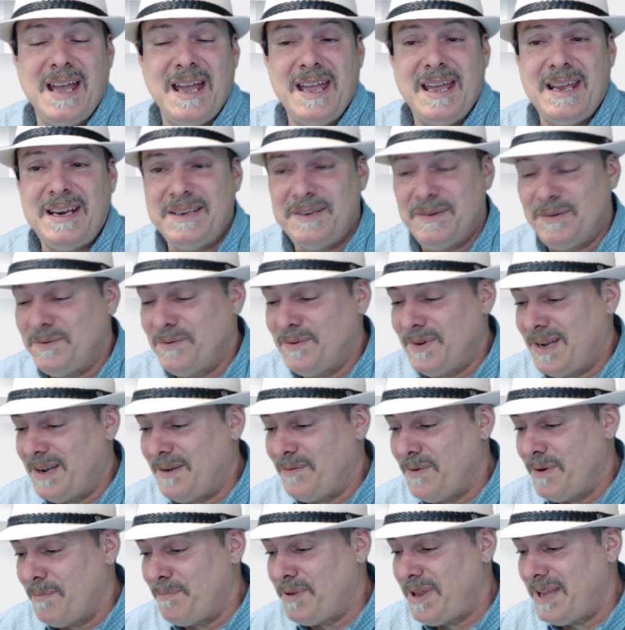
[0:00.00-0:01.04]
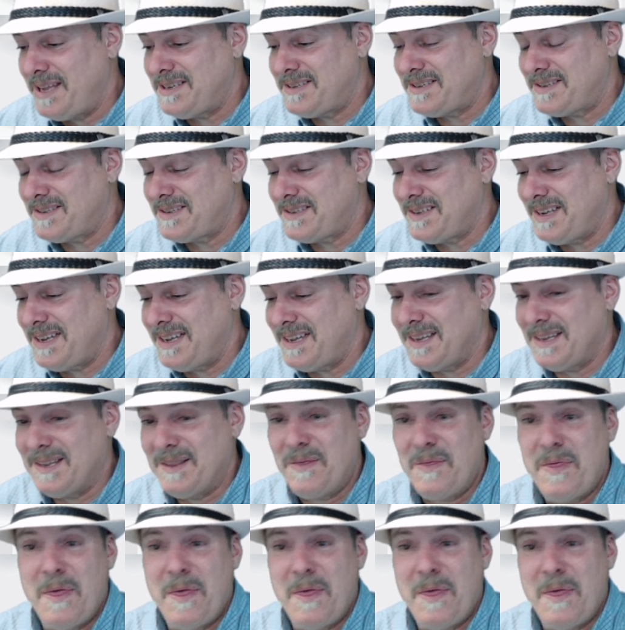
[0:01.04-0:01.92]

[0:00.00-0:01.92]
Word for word: I had to uh, replace uh,